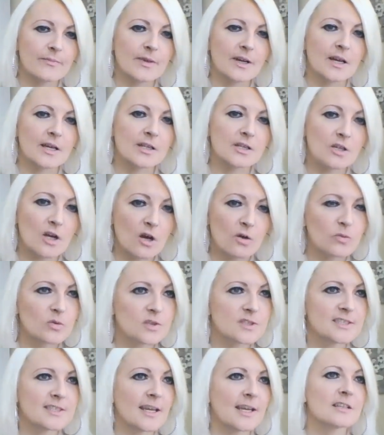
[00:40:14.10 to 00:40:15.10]
And God
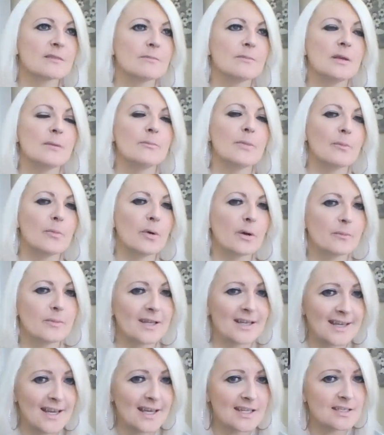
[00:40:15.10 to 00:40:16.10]
would say to me bit by
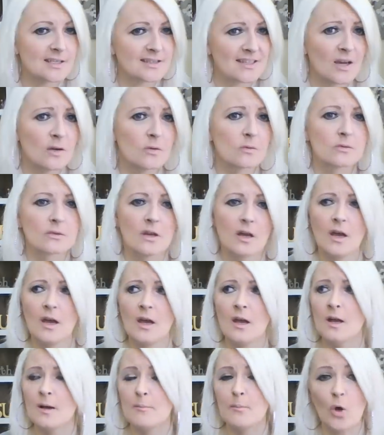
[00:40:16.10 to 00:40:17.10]
bit, lay it down,
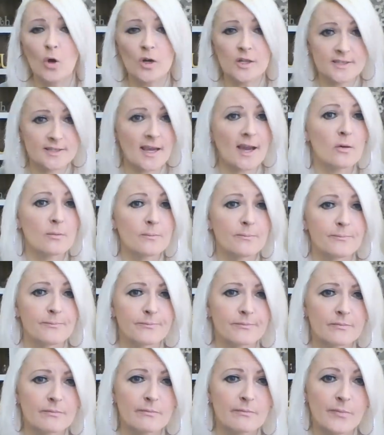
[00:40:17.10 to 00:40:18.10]
put it down,
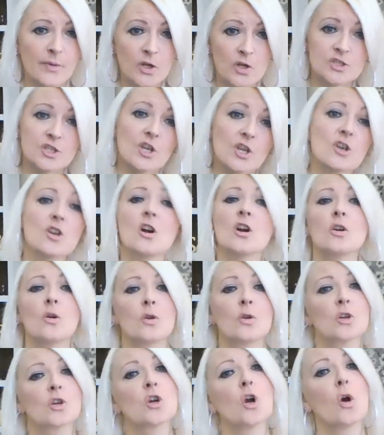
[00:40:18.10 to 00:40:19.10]
because you're not
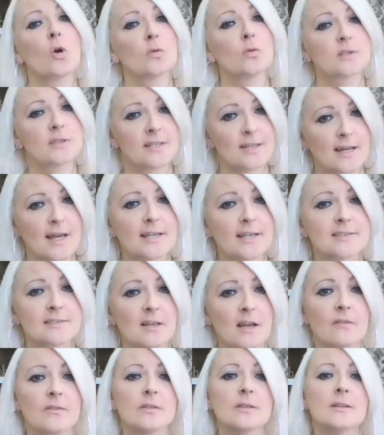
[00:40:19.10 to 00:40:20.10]
going to go to the next
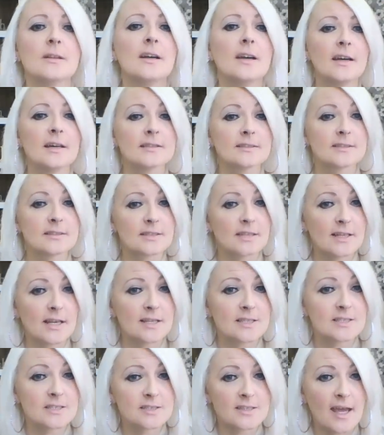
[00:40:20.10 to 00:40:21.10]
level, to the
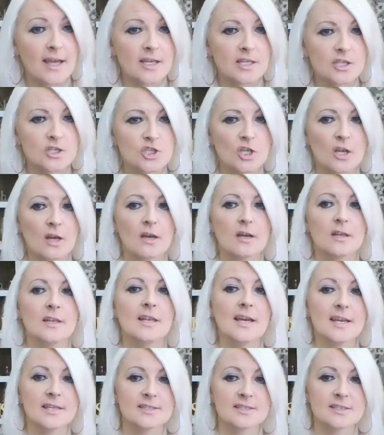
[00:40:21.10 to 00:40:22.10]
next stage,
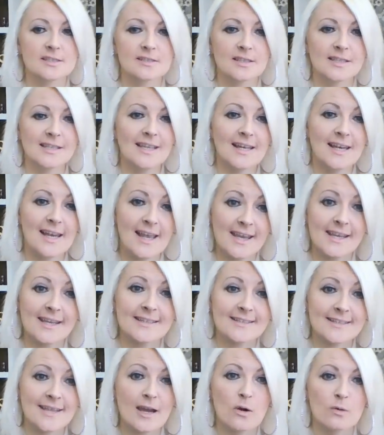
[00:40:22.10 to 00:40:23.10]
unless you lay
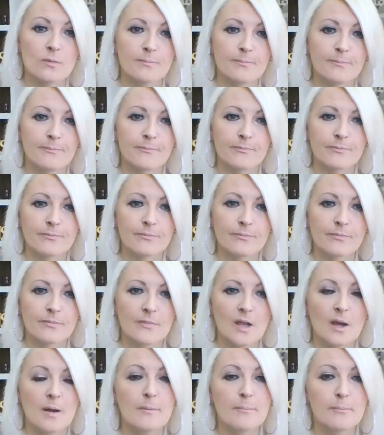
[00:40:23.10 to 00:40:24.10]
it down.
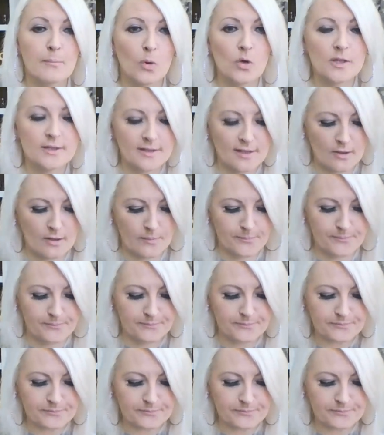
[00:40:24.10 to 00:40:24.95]
Put it down.